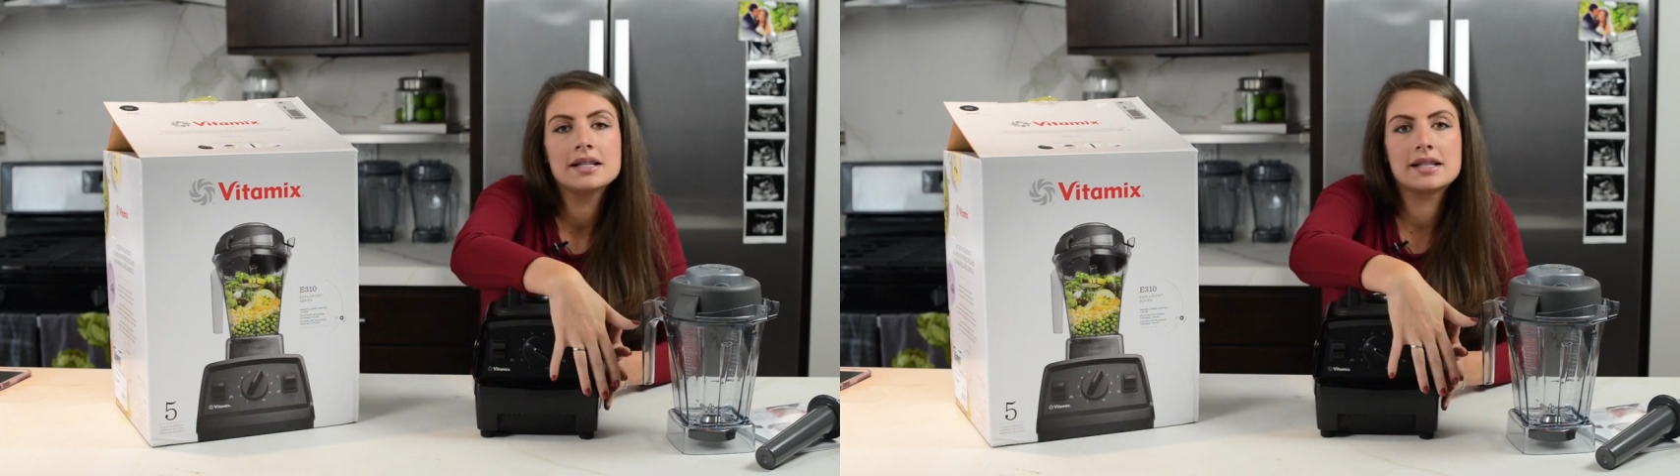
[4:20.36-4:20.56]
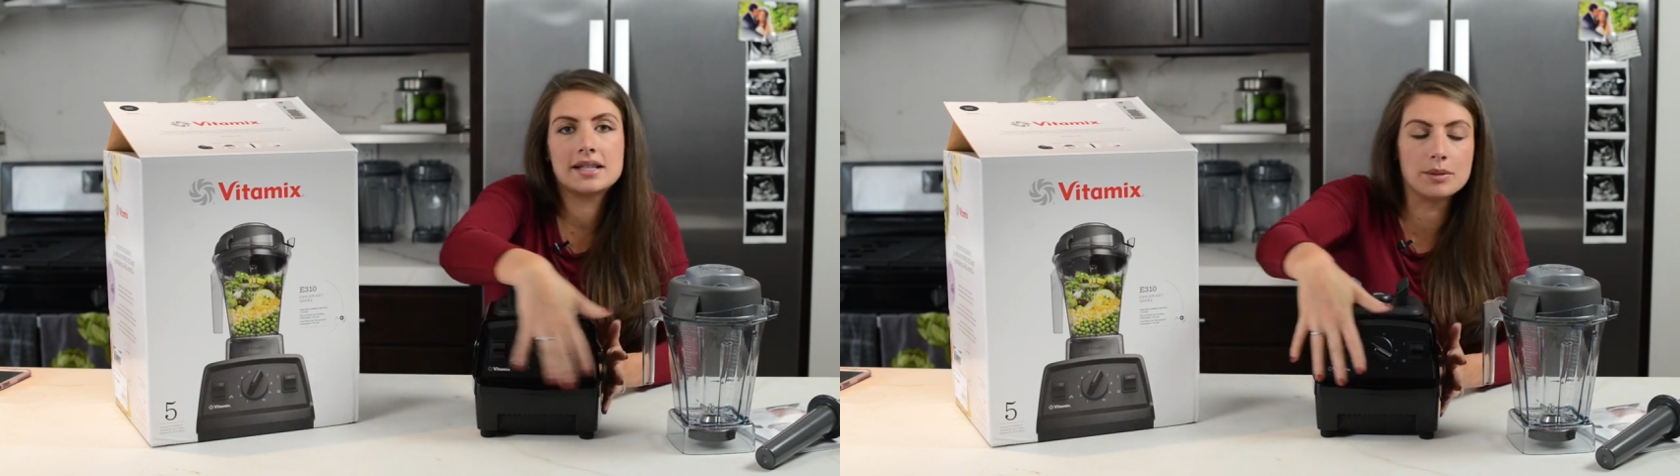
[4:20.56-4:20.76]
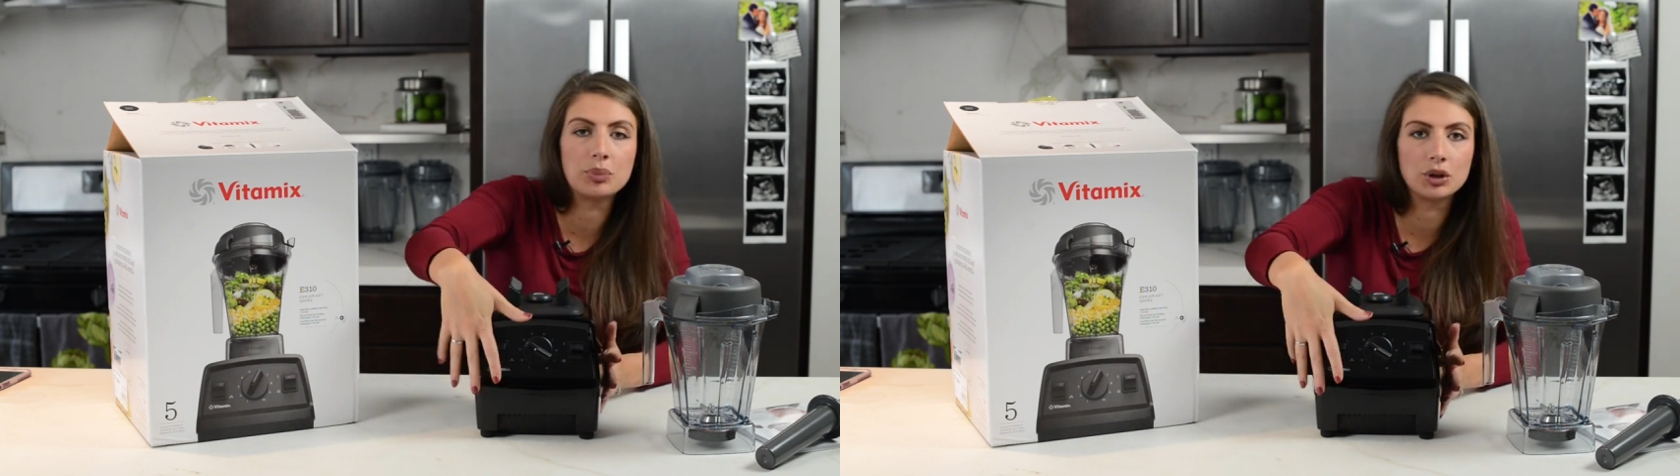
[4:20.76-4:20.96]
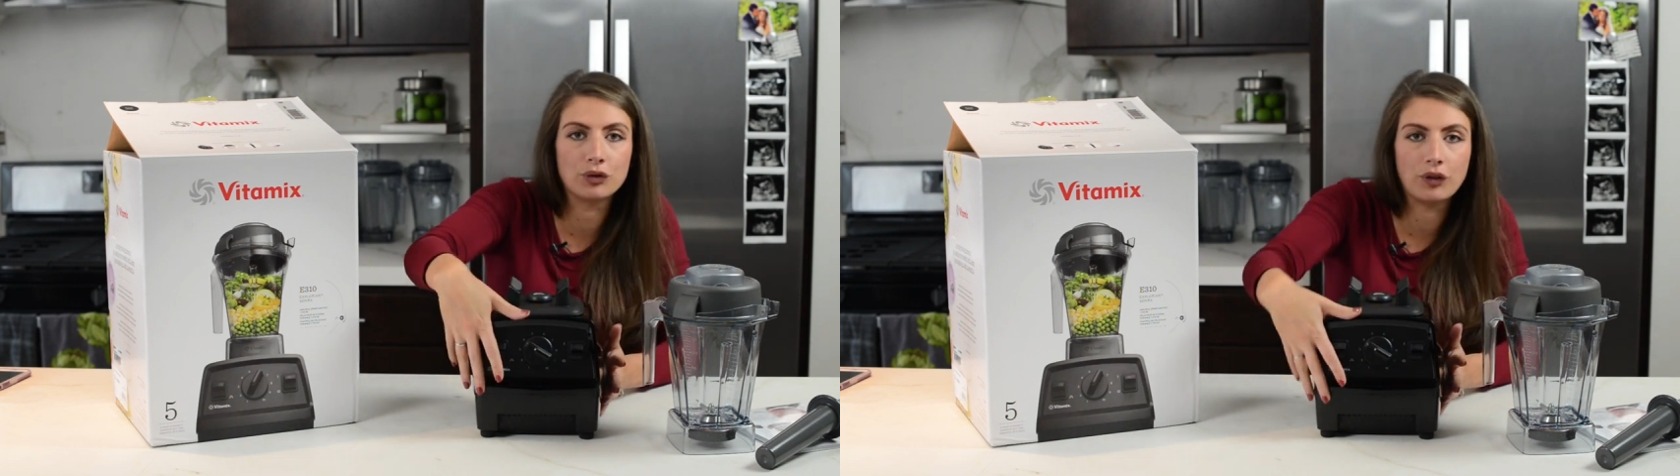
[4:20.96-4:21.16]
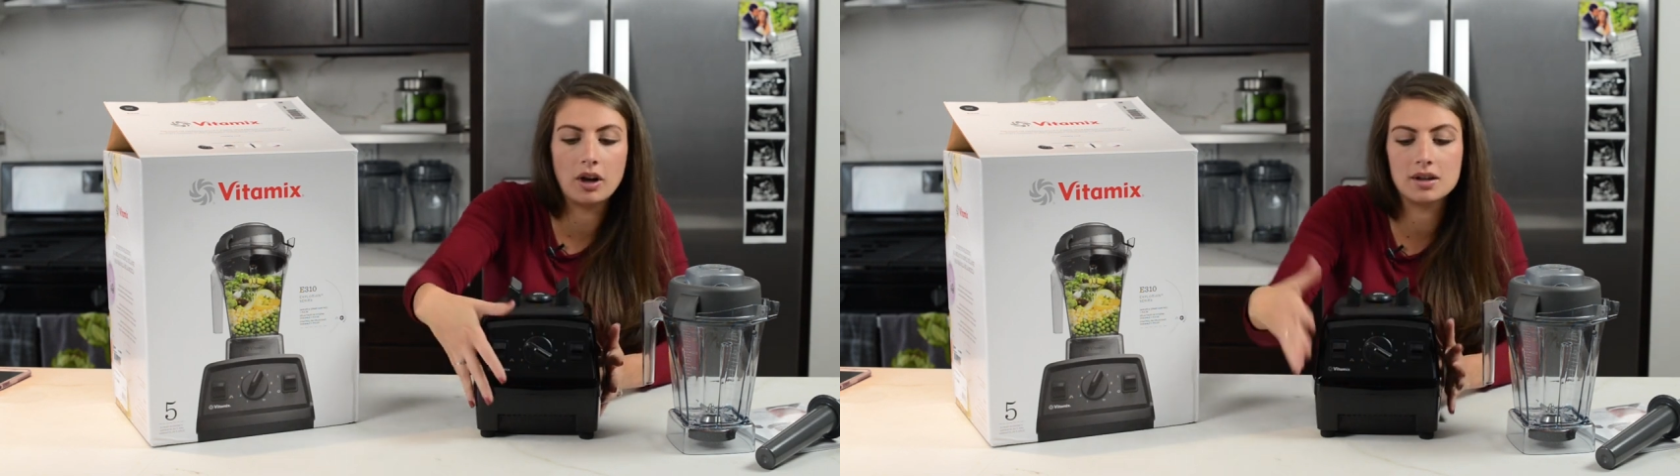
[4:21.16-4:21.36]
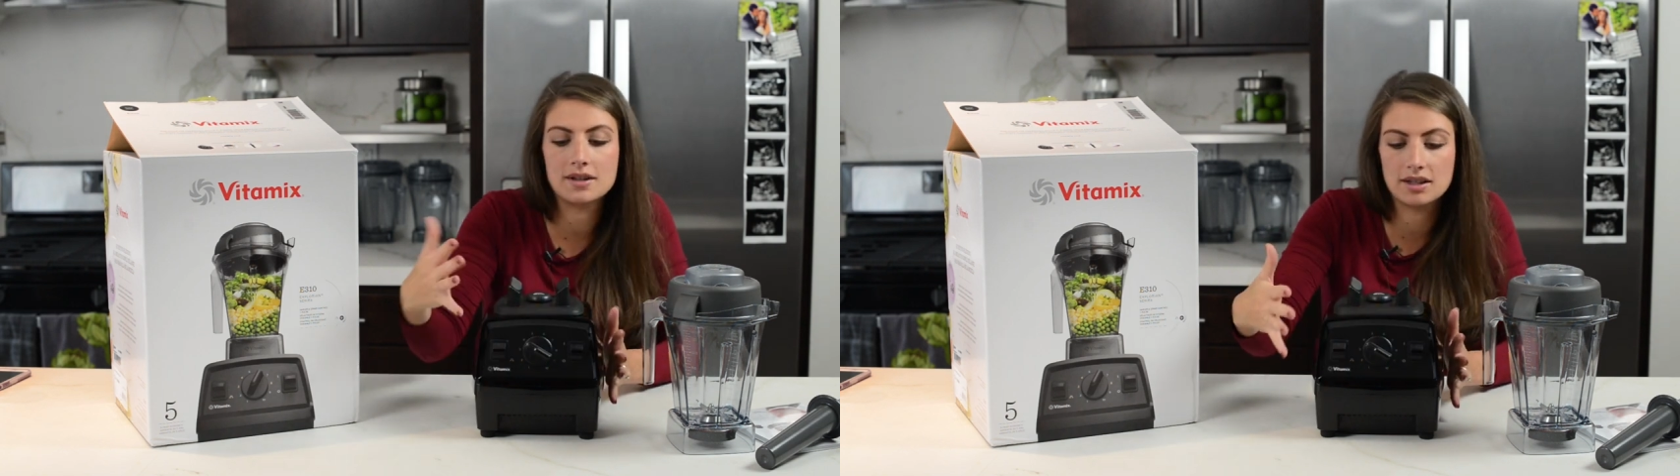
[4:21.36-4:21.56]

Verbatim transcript: simpler front,